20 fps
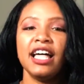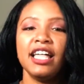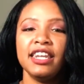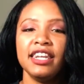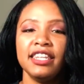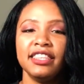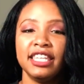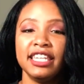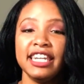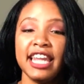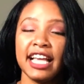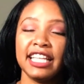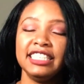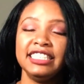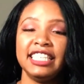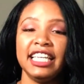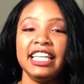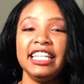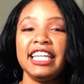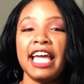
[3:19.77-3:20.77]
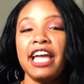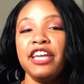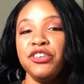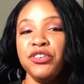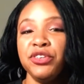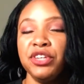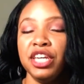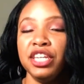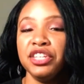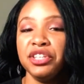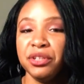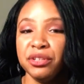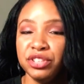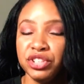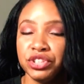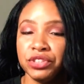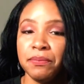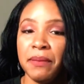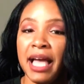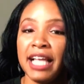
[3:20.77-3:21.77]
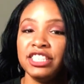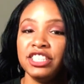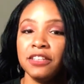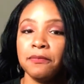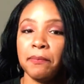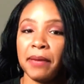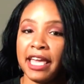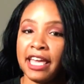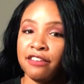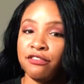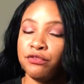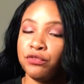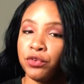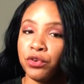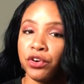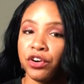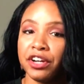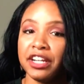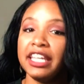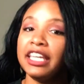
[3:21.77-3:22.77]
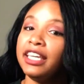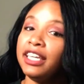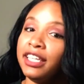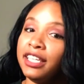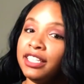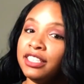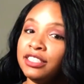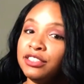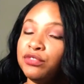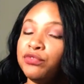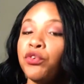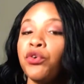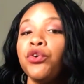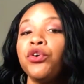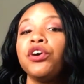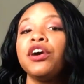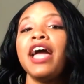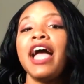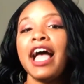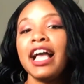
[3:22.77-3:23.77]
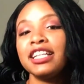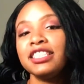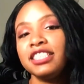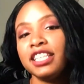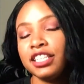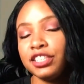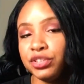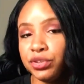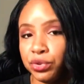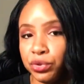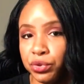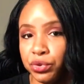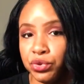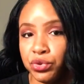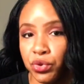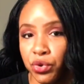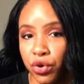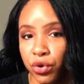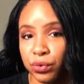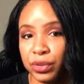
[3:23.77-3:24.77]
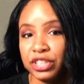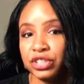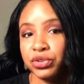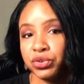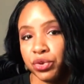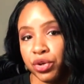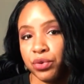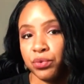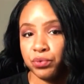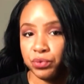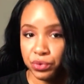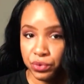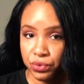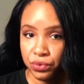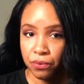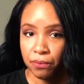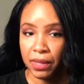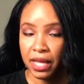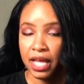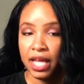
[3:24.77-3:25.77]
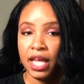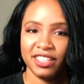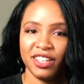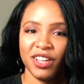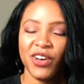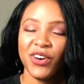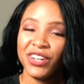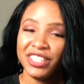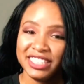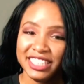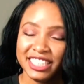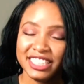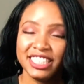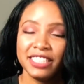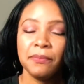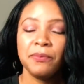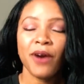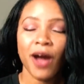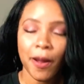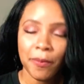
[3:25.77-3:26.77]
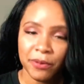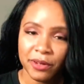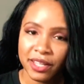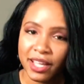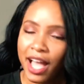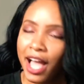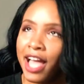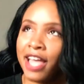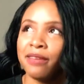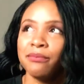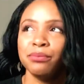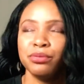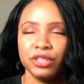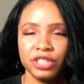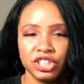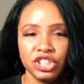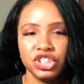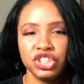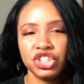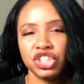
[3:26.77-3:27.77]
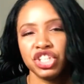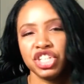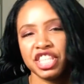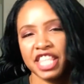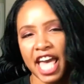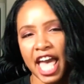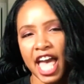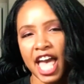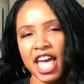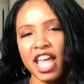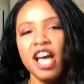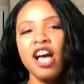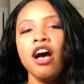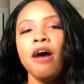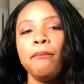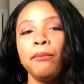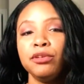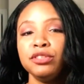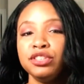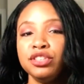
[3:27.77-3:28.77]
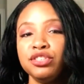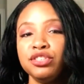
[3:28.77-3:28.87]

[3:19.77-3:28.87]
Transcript: The next thing that you can use your MagicBand for is for access to your resort room. On Disney property, I am pretty sure that most of the